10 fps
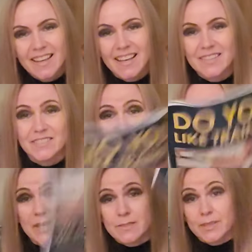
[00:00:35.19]
That
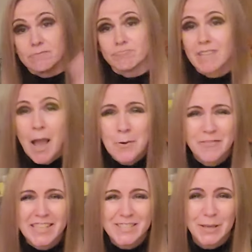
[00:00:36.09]
might as well be
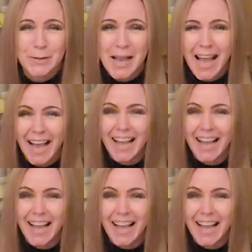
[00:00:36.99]
too.